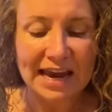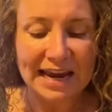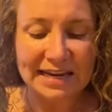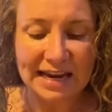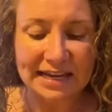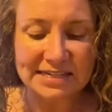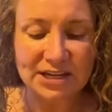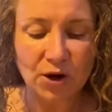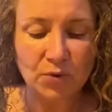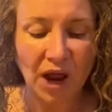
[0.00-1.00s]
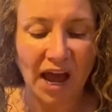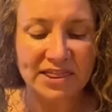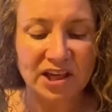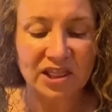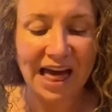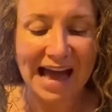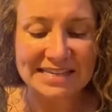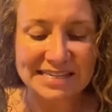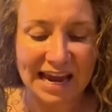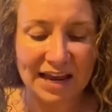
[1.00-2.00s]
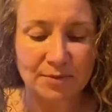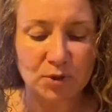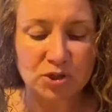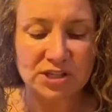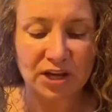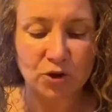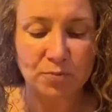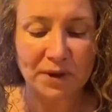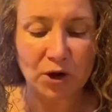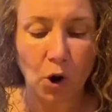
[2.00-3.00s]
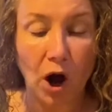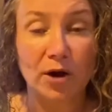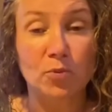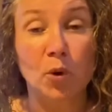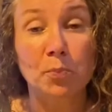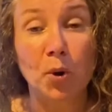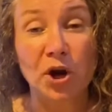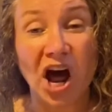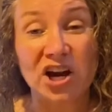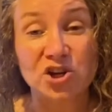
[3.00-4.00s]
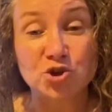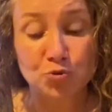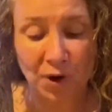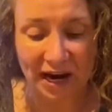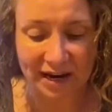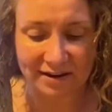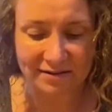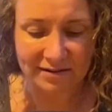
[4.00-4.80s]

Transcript: In 1909, the last animals that could be caught were put on a train.